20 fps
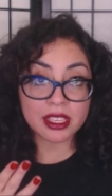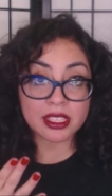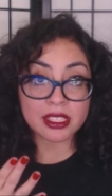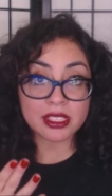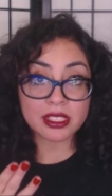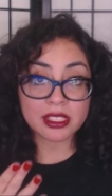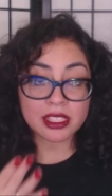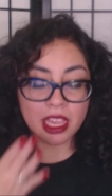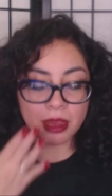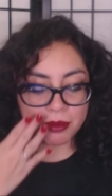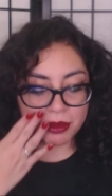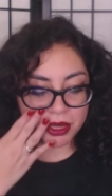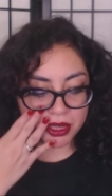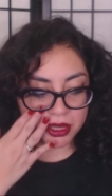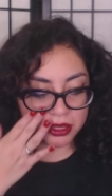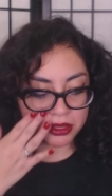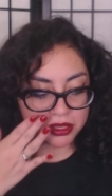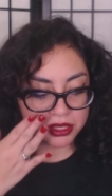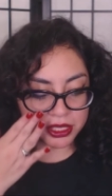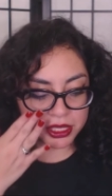these type of
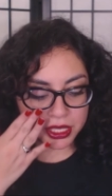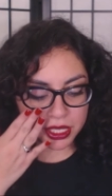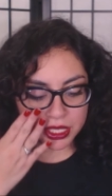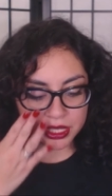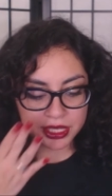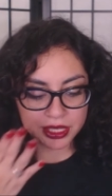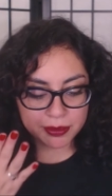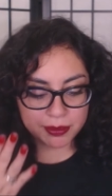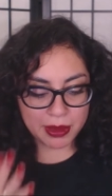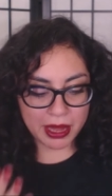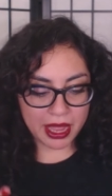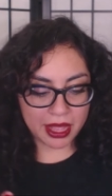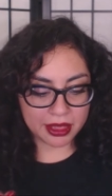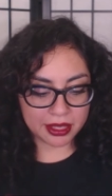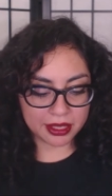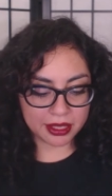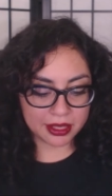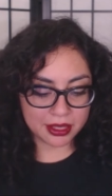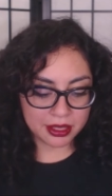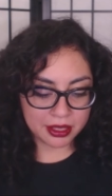colors in any
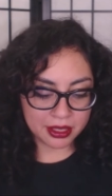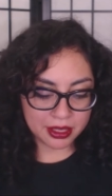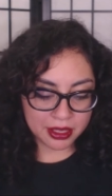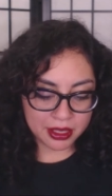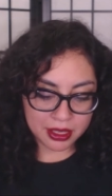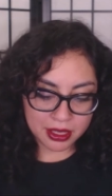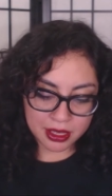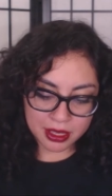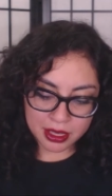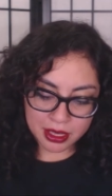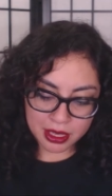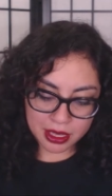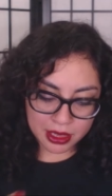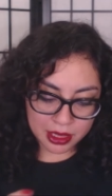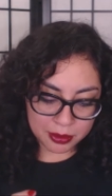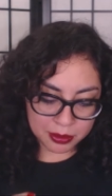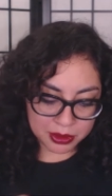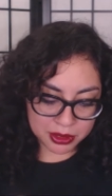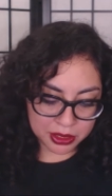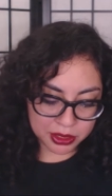palette.
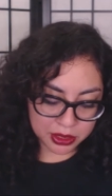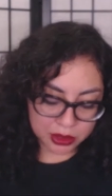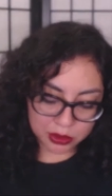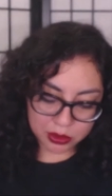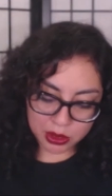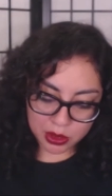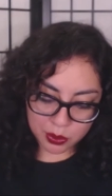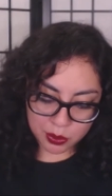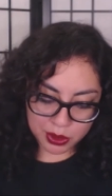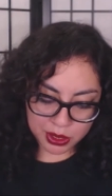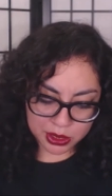And then we just do a